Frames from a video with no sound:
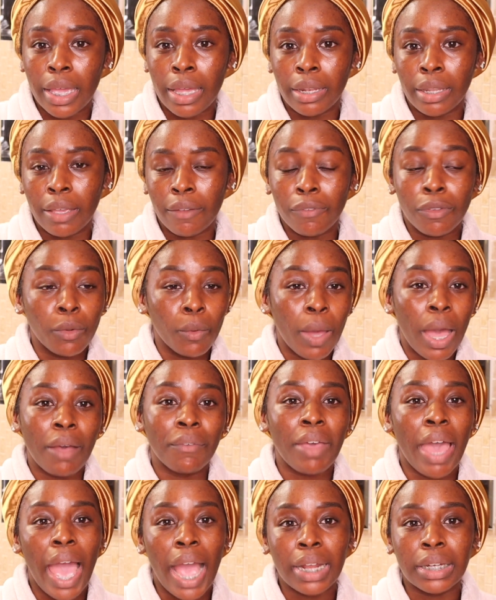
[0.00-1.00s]
And if you have
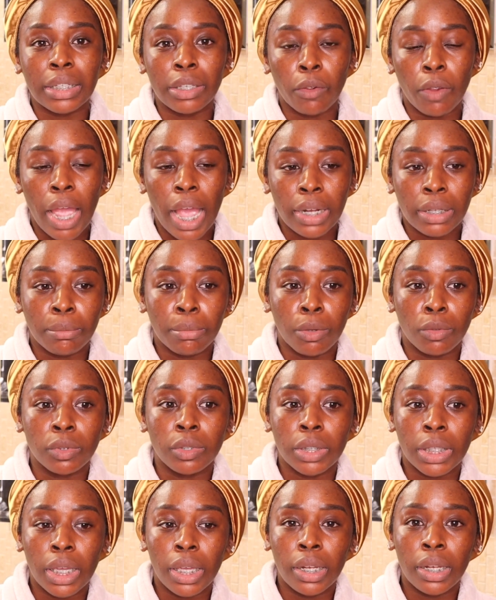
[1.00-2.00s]
acne or acne prone
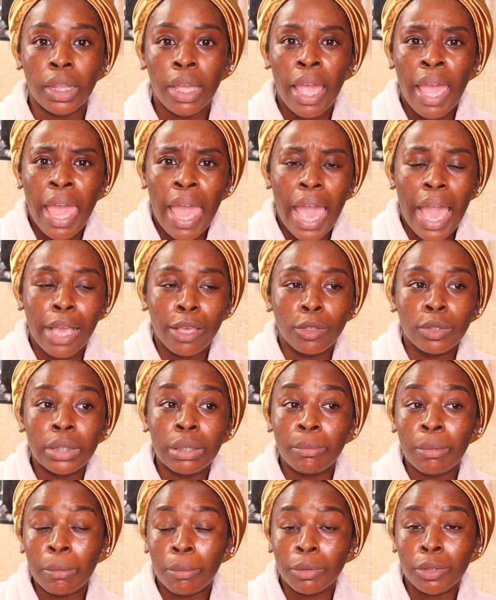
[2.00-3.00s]
skin and you
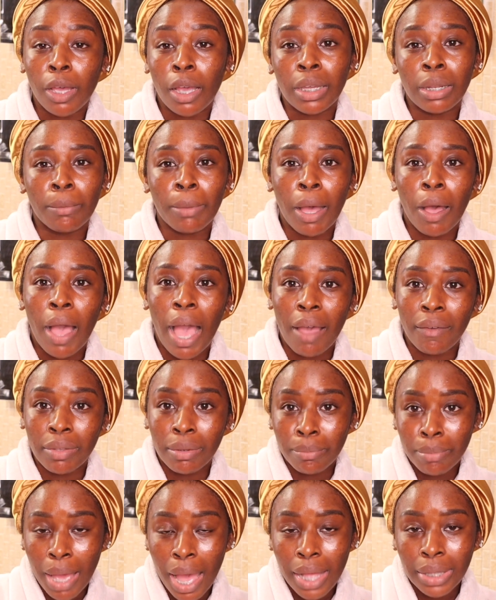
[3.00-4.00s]
see people talking about
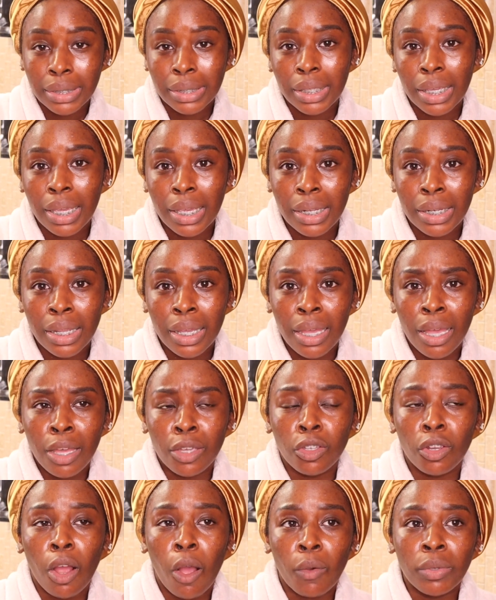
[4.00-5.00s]
having bad skin,
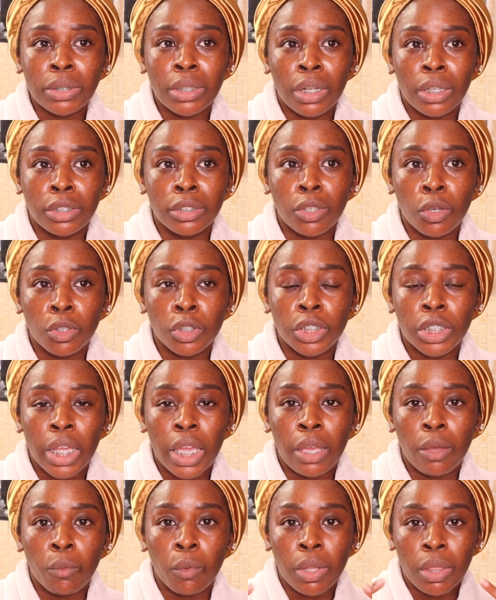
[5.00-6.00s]
you're always going to
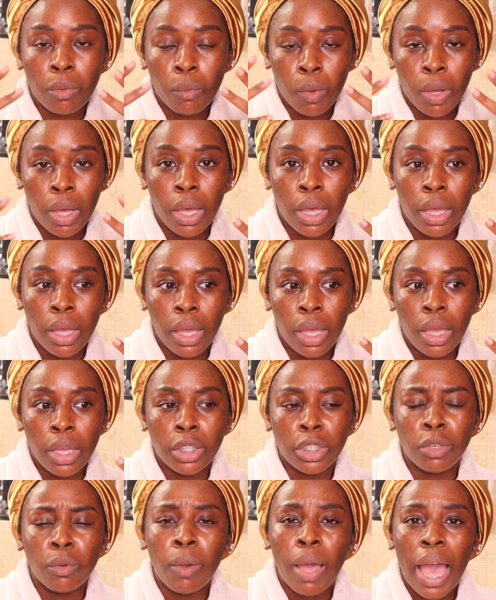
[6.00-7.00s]
associate with what
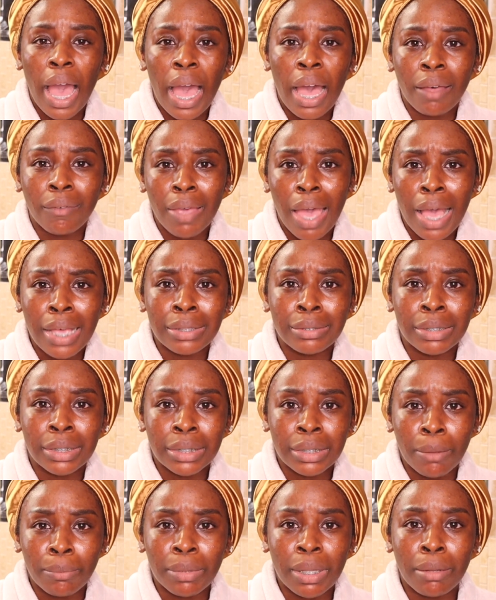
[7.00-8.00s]
you have as
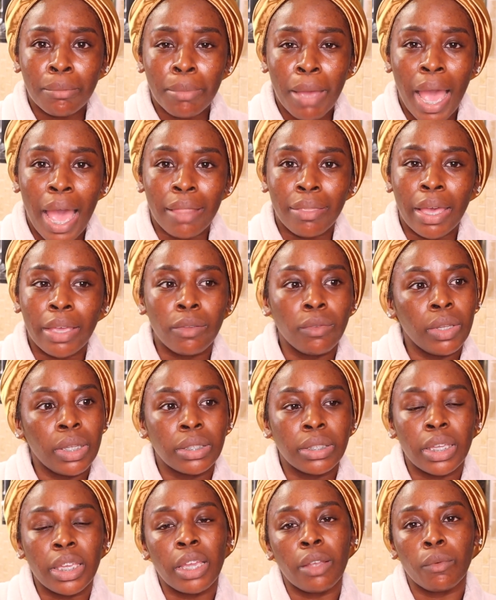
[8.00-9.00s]
something bad that you need
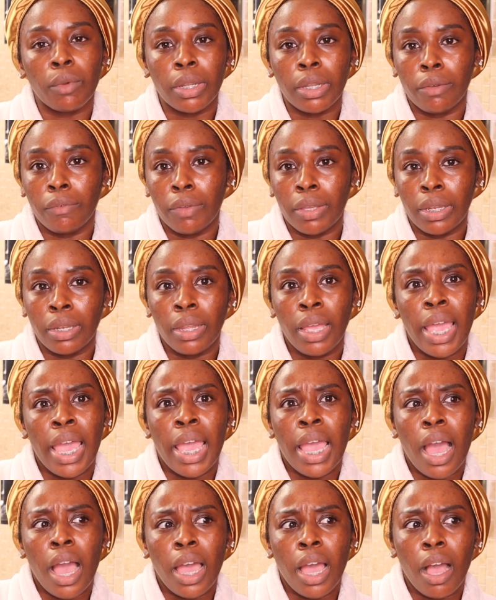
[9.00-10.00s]
to get rid of. And
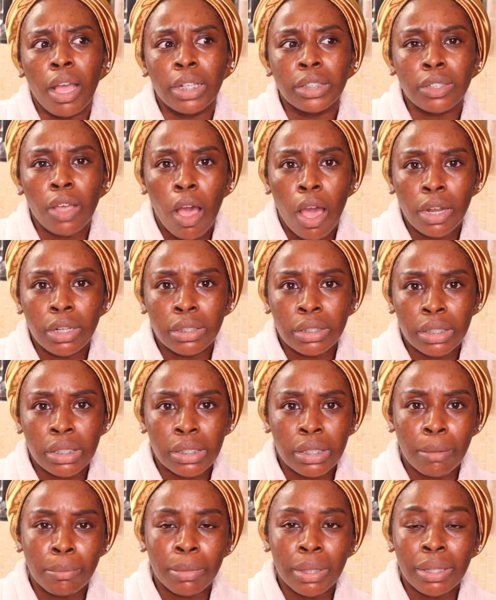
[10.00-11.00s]
it's honestly
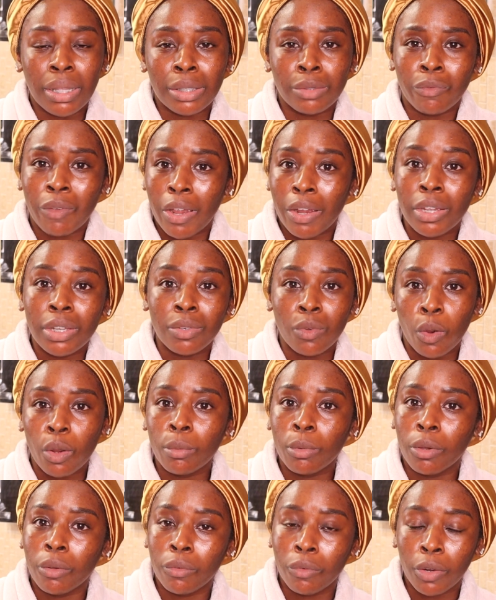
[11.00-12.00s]
something that's very
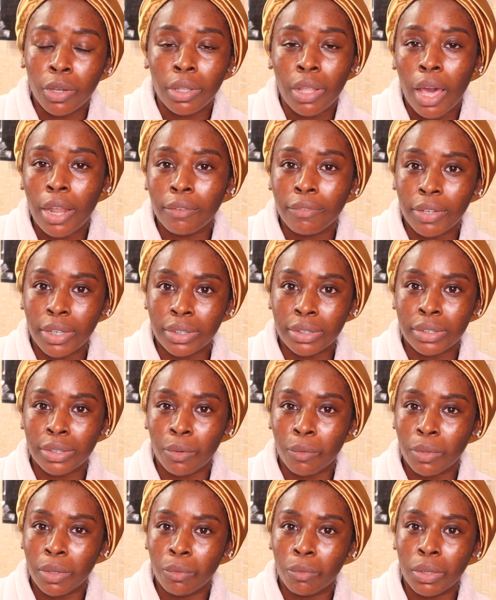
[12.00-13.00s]
normal for a lot of us.
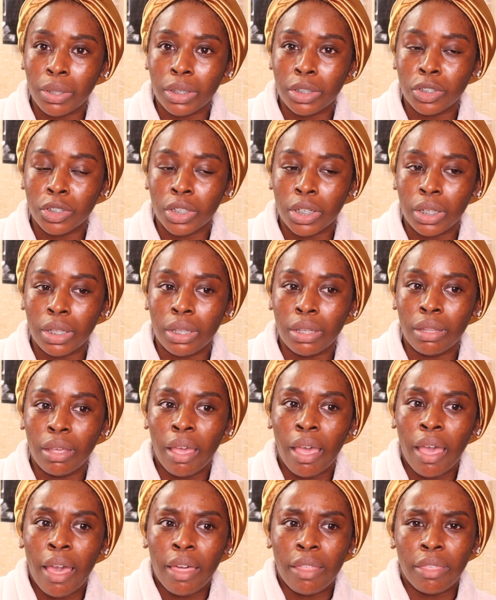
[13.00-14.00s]
So we really shouldn't
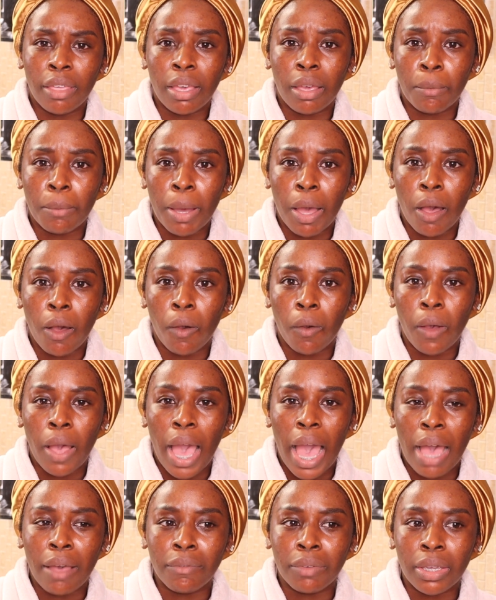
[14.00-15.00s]
think about
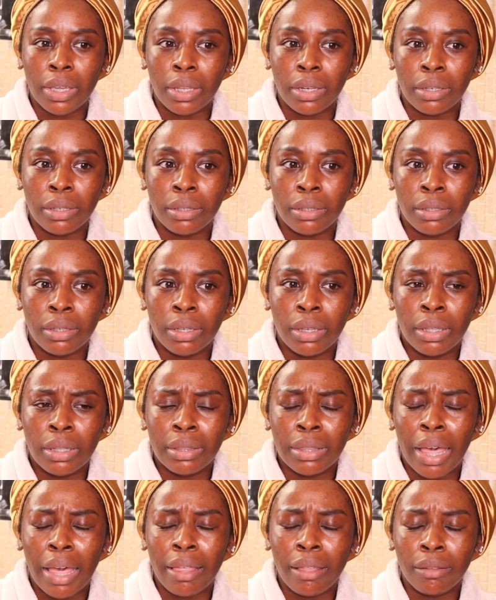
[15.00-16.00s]
having
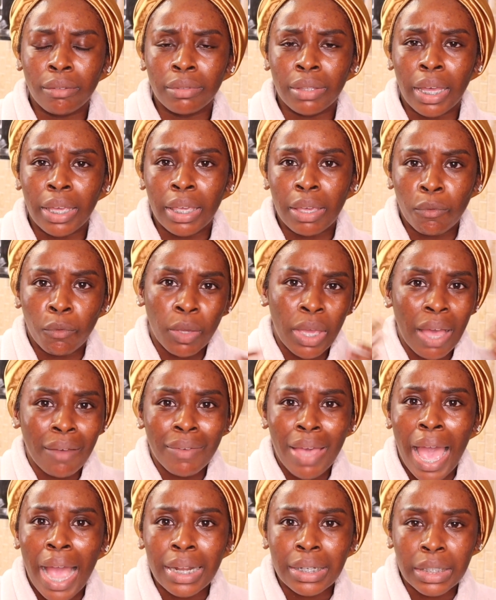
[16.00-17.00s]
that. Like if we have
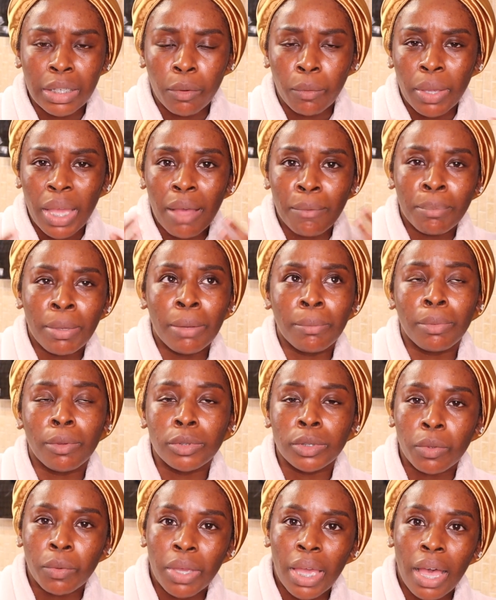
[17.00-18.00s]
acne or we have
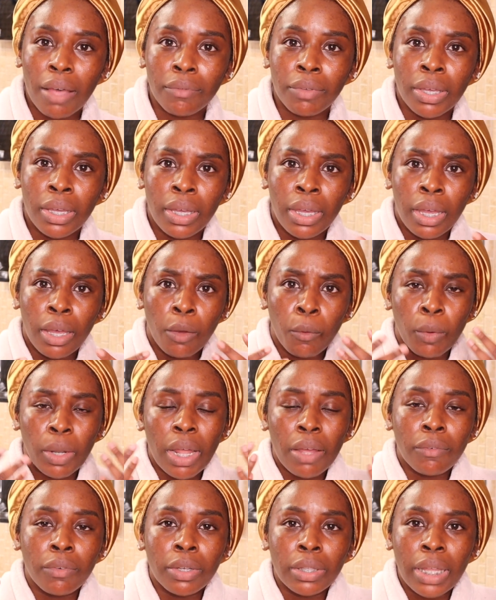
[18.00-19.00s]
pimples or we have
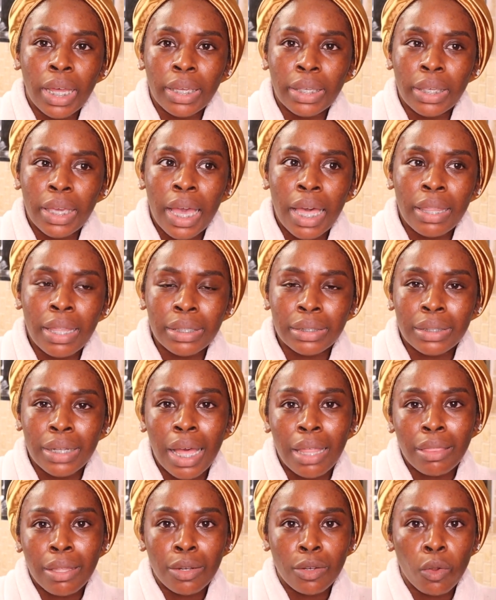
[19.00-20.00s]
whatever, like yeah, that's
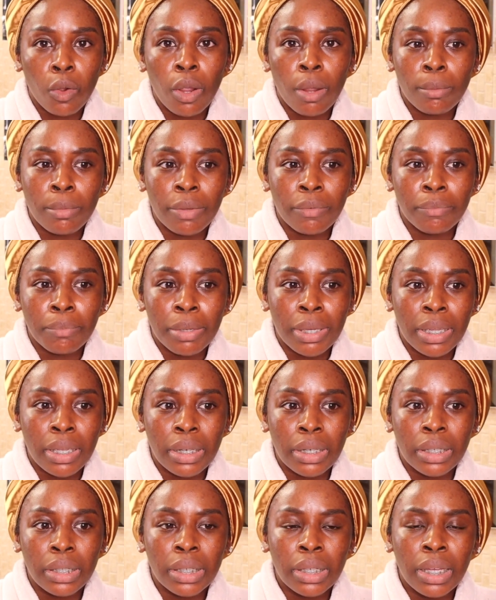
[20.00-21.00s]
not the norm of
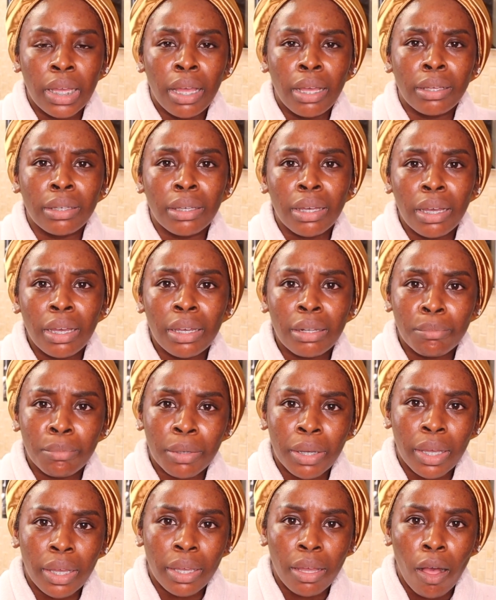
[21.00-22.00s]
being good,
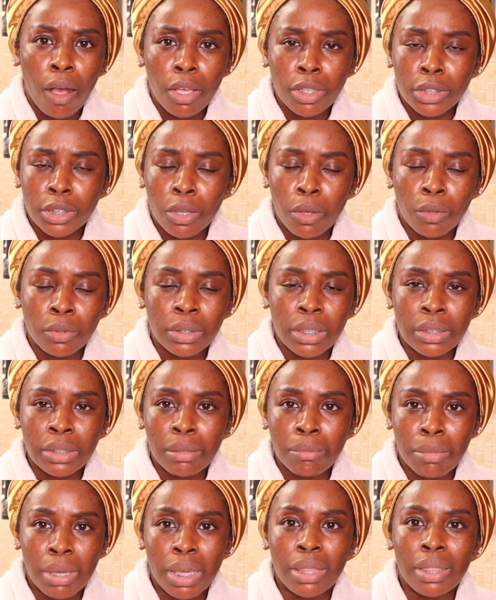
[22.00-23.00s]
but also
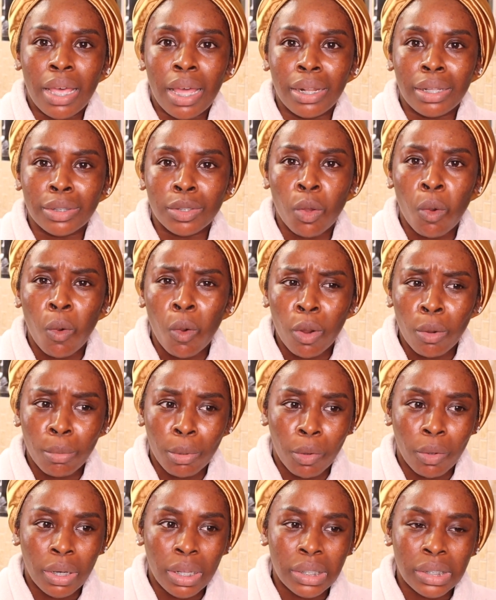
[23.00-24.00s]
doesn't mean that it's
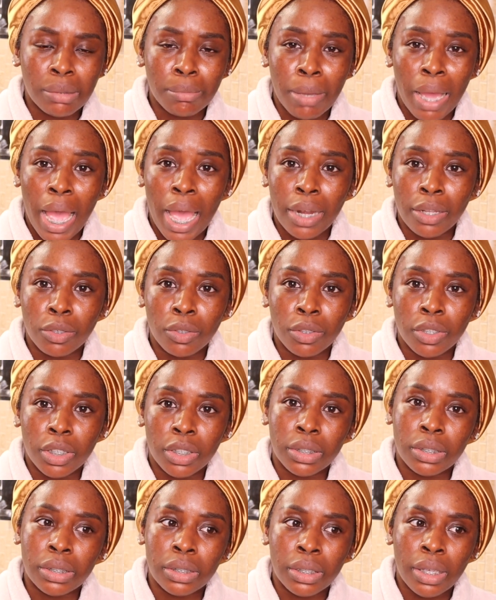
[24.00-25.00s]
horrible and it's bad. You're
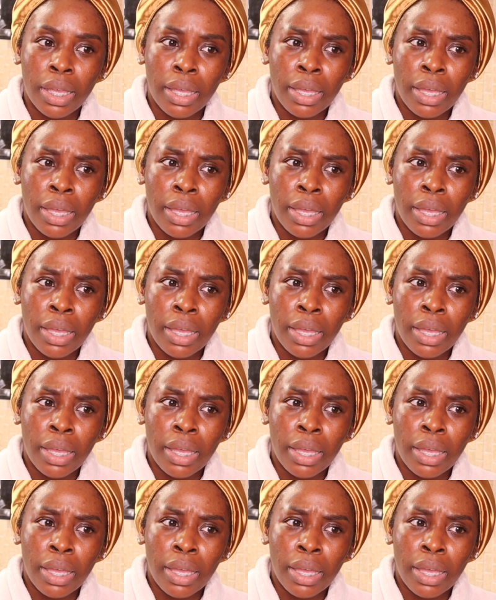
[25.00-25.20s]
just